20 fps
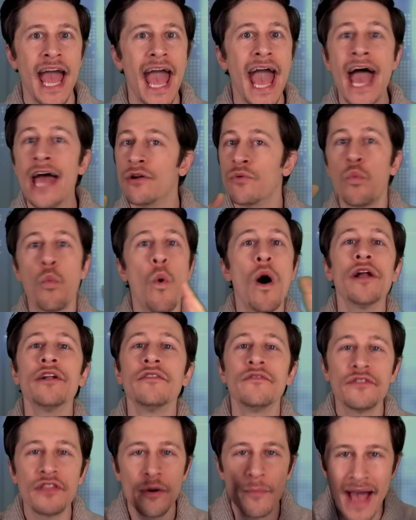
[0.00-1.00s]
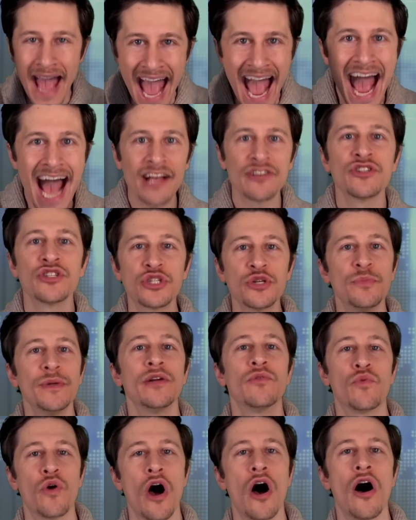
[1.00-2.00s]
And one of them has to be
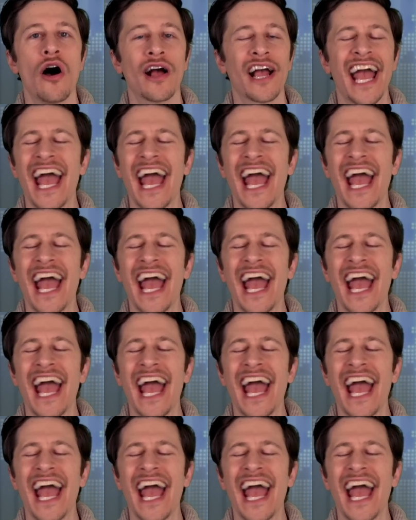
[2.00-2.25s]
wrong.